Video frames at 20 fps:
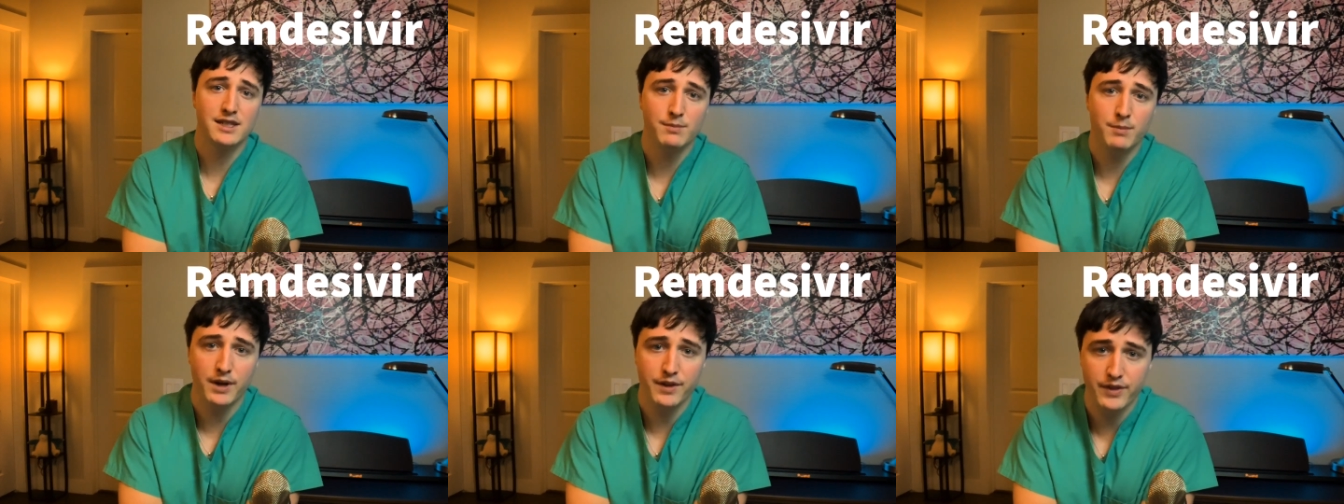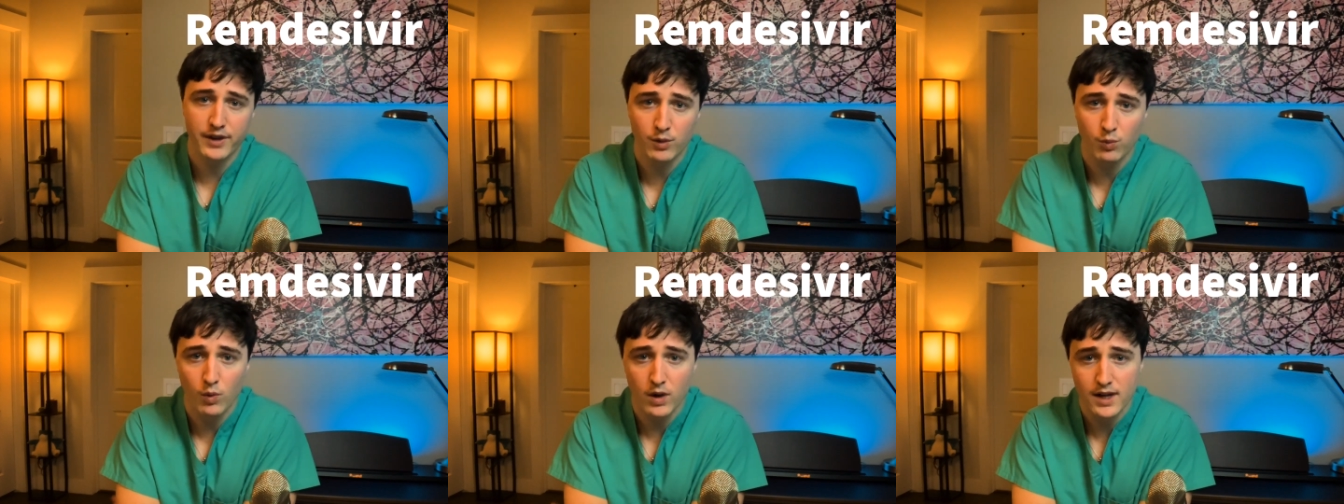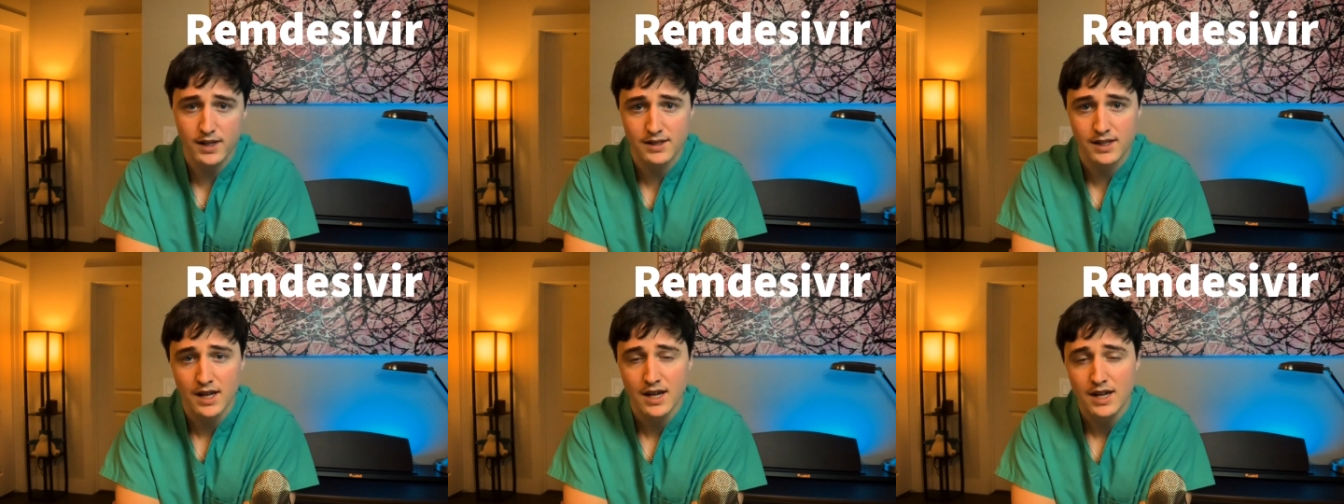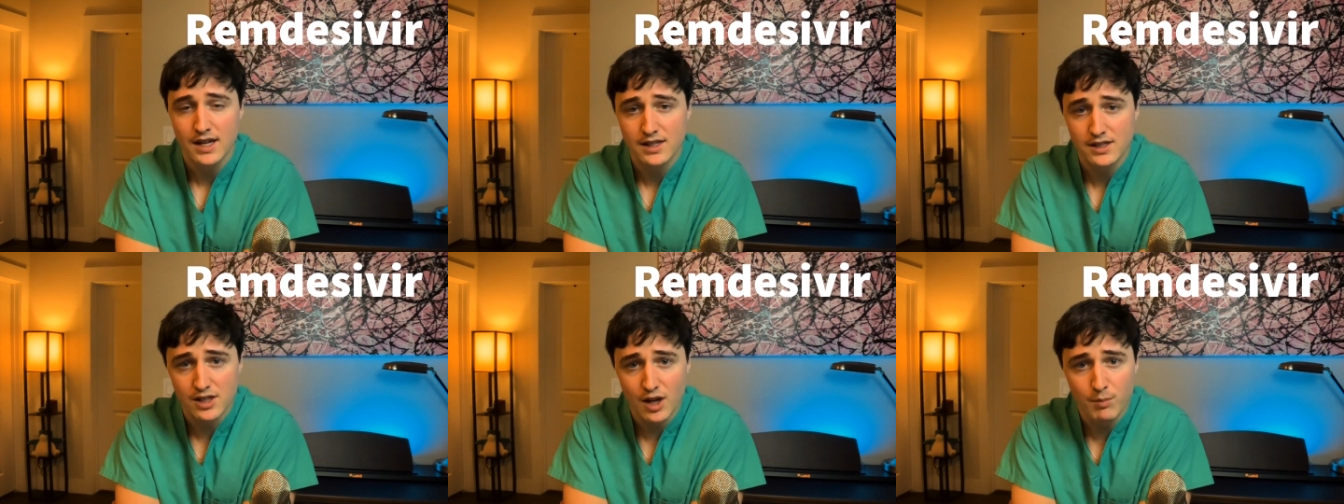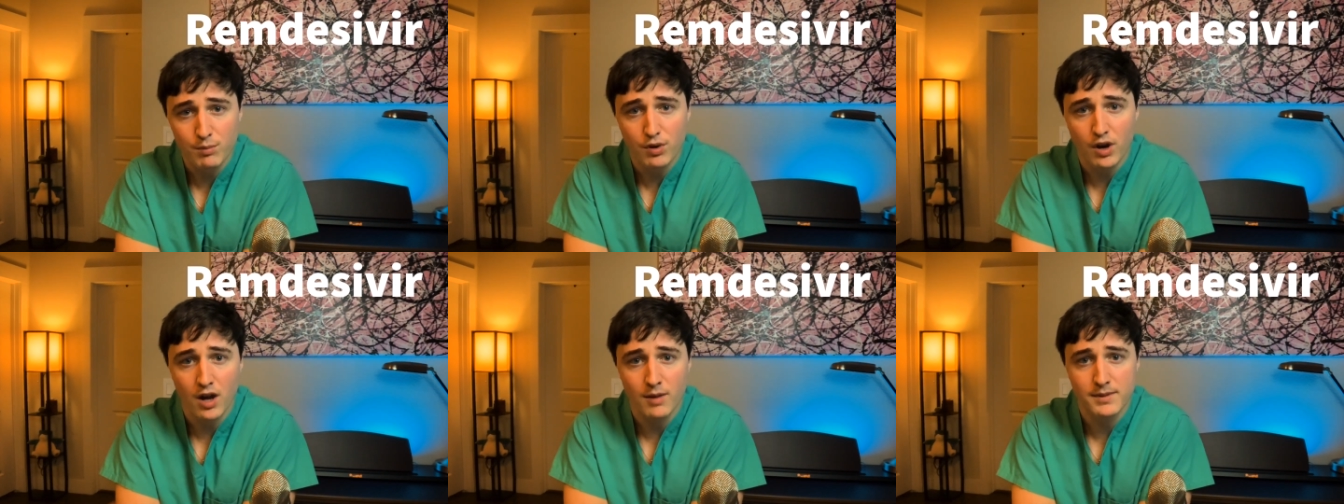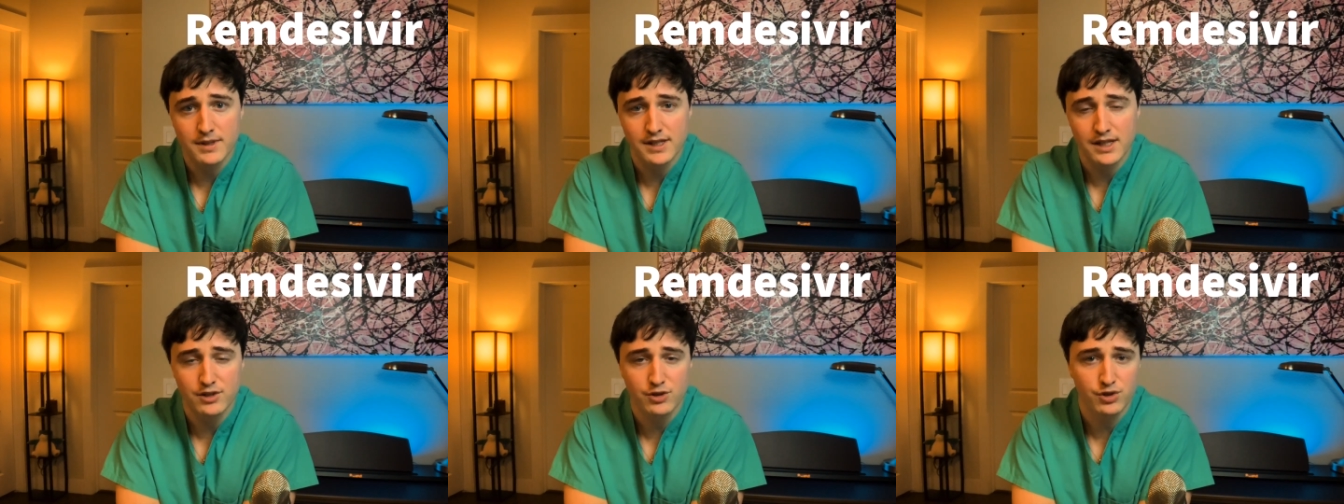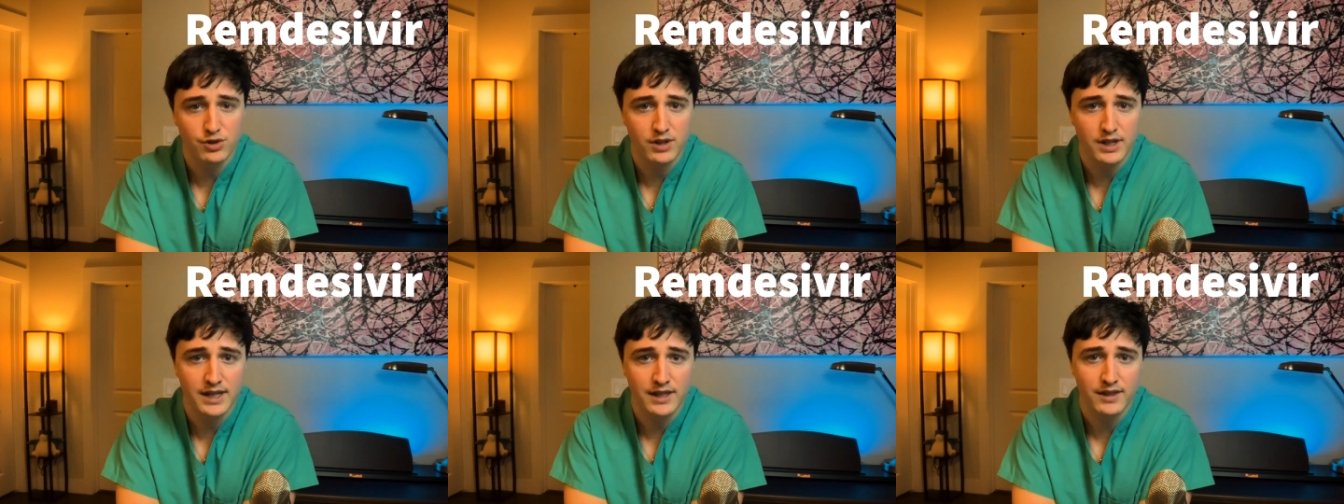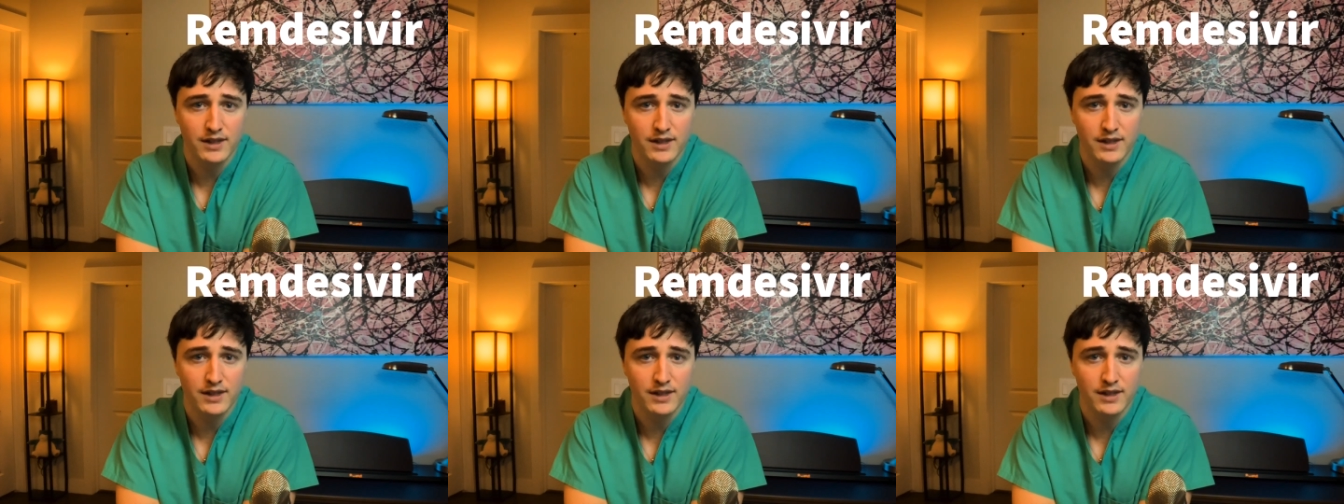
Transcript: but there was some promise in treating